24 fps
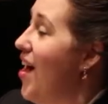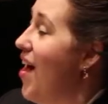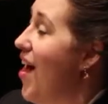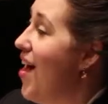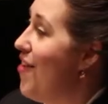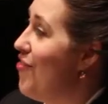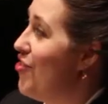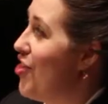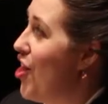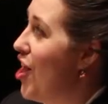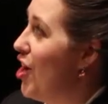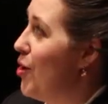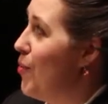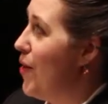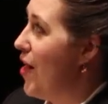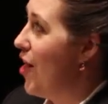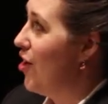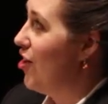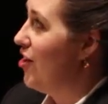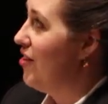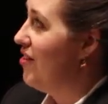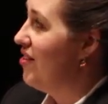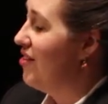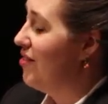I've thought
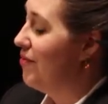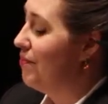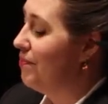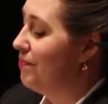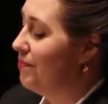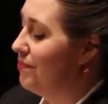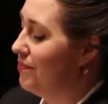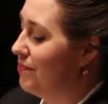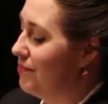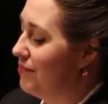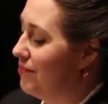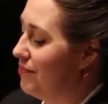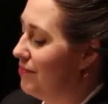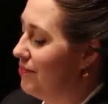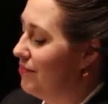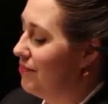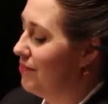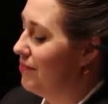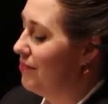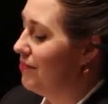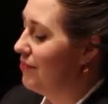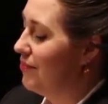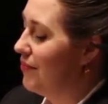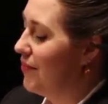about it.
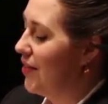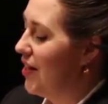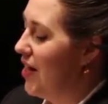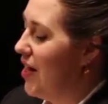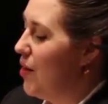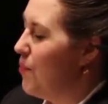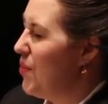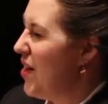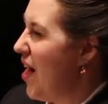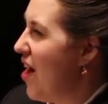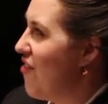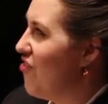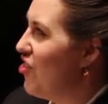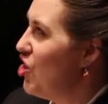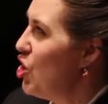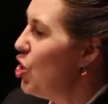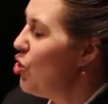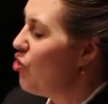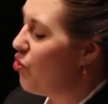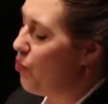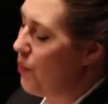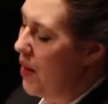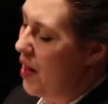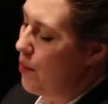But I have
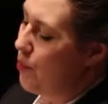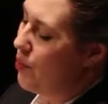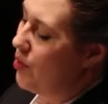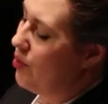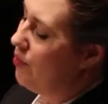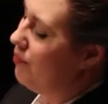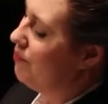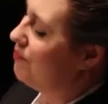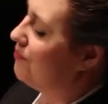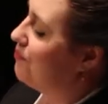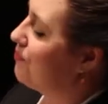the newspaper,